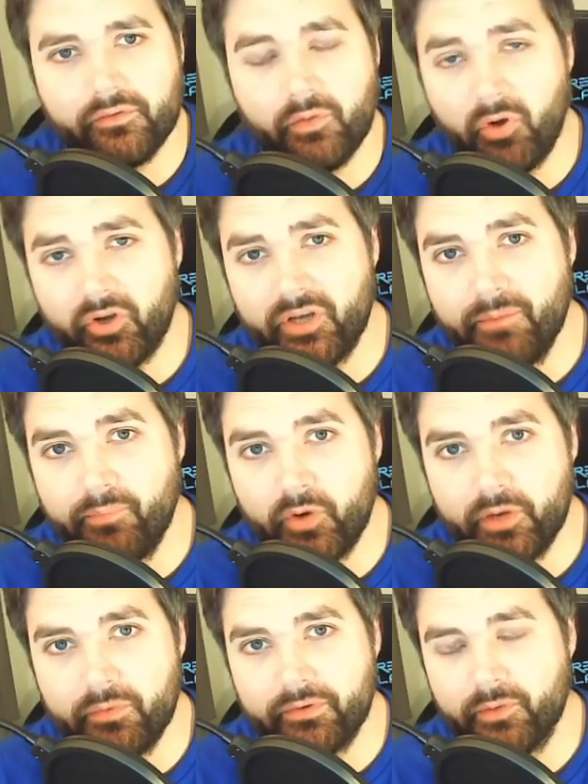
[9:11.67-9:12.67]
I'm not going to bore
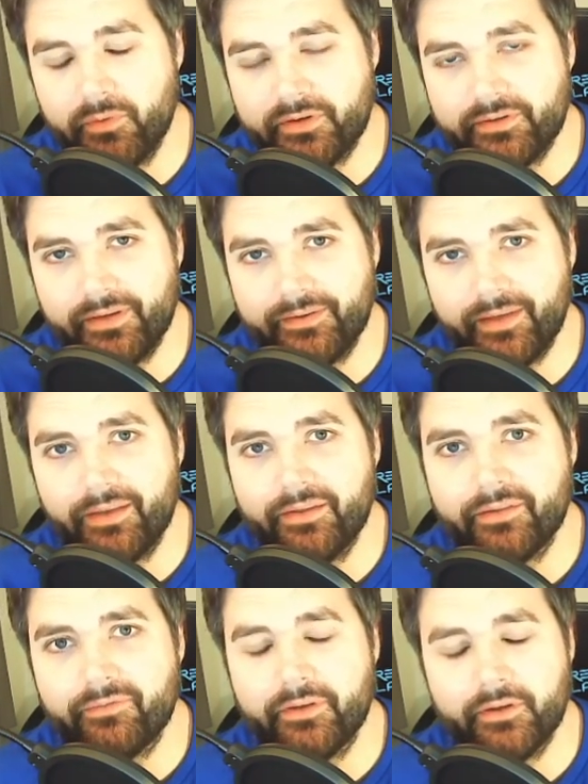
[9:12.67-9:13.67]
you with too much detail in
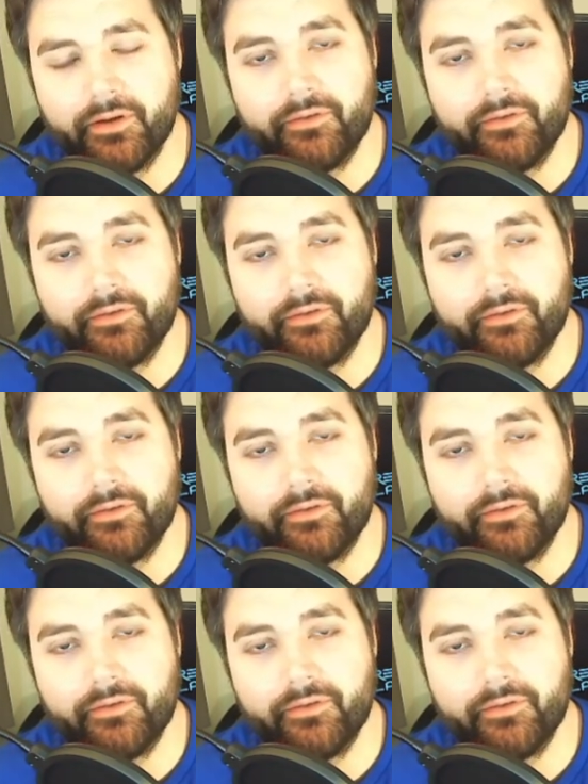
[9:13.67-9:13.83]
this video.